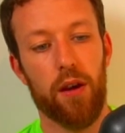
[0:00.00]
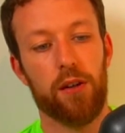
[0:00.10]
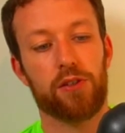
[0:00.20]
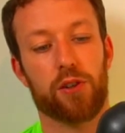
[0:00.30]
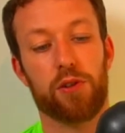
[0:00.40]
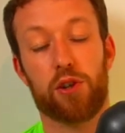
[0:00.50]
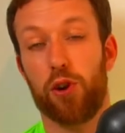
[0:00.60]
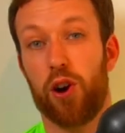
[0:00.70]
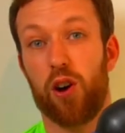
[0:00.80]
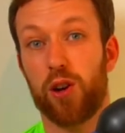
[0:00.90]
So you
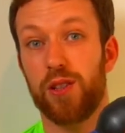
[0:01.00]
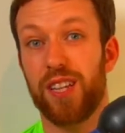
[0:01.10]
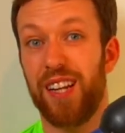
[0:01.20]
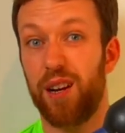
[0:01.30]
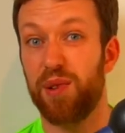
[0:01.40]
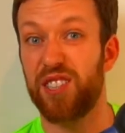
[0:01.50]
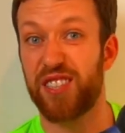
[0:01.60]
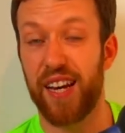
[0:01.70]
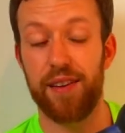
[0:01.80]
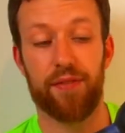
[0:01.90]
could argue it's a little bit
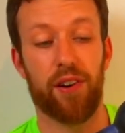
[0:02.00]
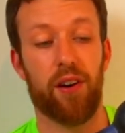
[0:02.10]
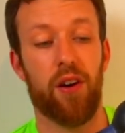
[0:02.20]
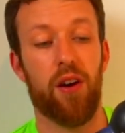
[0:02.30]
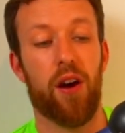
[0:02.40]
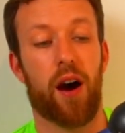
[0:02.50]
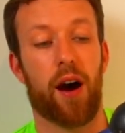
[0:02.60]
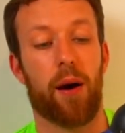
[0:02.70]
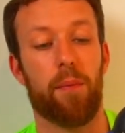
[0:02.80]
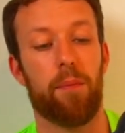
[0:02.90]
safer,
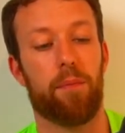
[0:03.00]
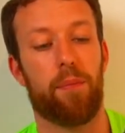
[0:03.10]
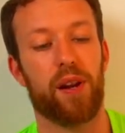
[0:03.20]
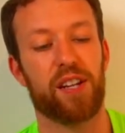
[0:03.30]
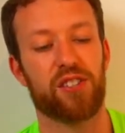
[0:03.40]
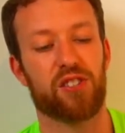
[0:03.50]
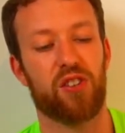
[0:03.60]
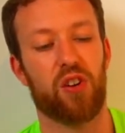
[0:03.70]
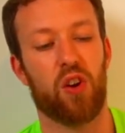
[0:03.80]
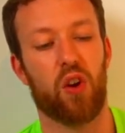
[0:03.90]
but it
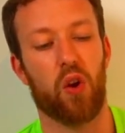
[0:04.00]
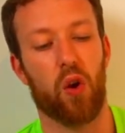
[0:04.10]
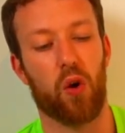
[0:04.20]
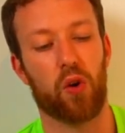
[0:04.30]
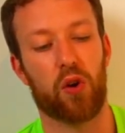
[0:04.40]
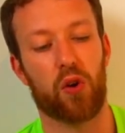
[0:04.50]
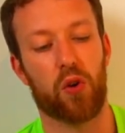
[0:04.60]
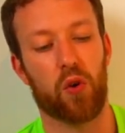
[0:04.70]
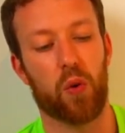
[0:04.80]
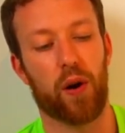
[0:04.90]
doesn't look
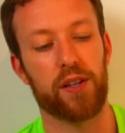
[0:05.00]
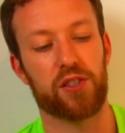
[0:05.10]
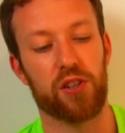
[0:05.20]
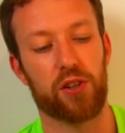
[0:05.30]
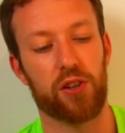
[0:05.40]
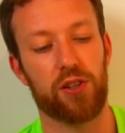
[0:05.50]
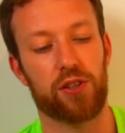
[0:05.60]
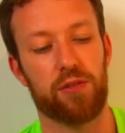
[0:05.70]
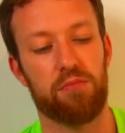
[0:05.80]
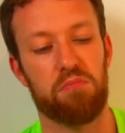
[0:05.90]
quite so good.
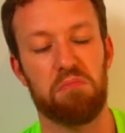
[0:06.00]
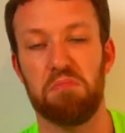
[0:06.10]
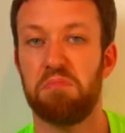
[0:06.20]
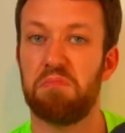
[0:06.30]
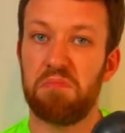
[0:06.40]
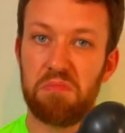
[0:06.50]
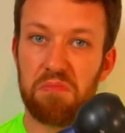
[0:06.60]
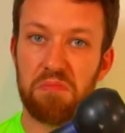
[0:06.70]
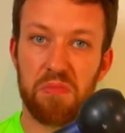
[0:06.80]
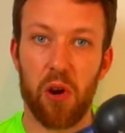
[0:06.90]

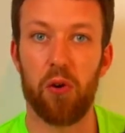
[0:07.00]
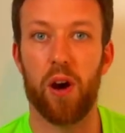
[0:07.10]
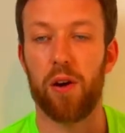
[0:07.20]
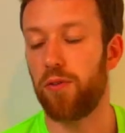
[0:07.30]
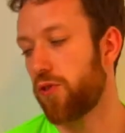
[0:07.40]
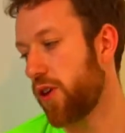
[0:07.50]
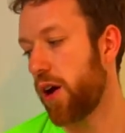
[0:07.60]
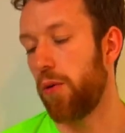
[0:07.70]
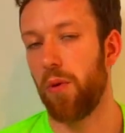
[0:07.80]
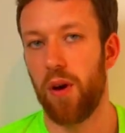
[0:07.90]
Who knows? You
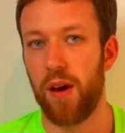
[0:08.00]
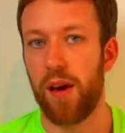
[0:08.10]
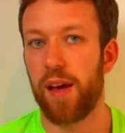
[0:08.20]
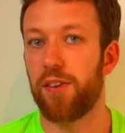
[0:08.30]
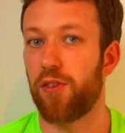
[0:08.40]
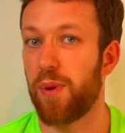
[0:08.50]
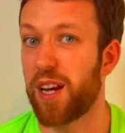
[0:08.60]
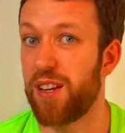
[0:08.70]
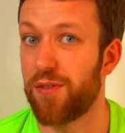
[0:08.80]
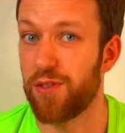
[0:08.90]
know, does it make
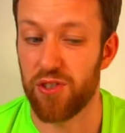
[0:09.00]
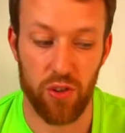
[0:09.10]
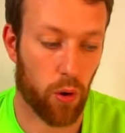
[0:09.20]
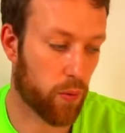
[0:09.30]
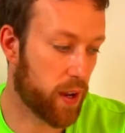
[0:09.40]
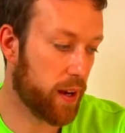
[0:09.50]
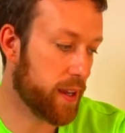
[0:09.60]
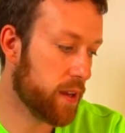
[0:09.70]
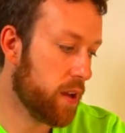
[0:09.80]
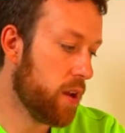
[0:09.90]
a difference? Not
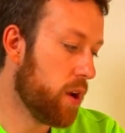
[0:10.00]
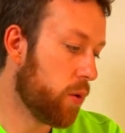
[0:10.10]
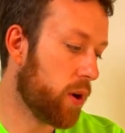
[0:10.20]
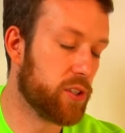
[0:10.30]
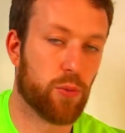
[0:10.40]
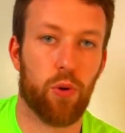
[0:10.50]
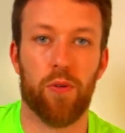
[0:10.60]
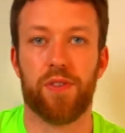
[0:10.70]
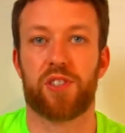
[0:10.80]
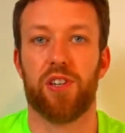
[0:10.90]
really. Whereas the
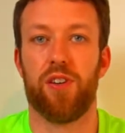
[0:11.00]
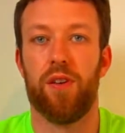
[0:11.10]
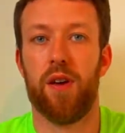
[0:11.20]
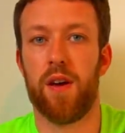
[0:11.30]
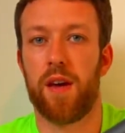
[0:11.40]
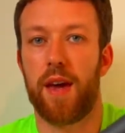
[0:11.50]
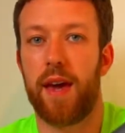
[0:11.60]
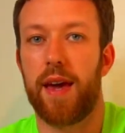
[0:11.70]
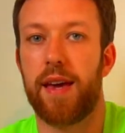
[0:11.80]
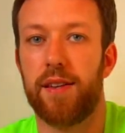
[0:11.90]
Wolverson
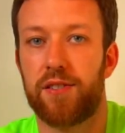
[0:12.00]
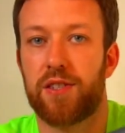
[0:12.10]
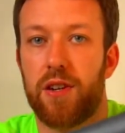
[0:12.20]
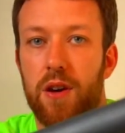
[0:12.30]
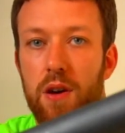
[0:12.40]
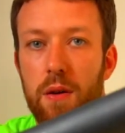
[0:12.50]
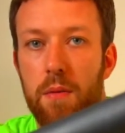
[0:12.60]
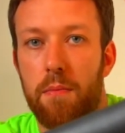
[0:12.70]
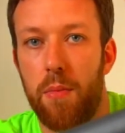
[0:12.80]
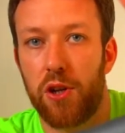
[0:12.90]
is
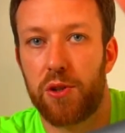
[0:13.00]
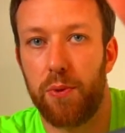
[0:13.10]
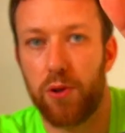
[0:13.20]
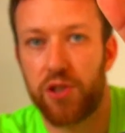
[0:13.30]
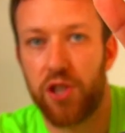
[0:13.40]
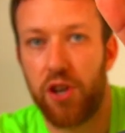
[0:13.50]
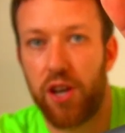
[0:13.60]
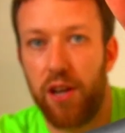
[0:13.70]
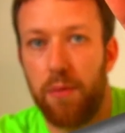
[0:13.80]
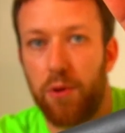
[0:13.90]
much more
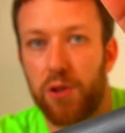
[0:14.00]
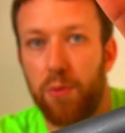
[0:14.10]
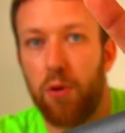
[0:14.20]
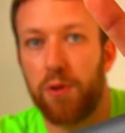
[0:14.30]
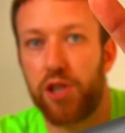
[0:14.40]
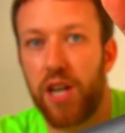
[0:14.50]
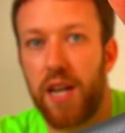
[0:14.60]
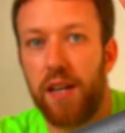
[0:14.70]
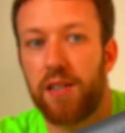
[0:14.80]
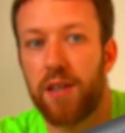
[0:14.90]
circular, much more
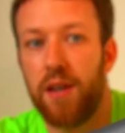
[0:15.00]
machined.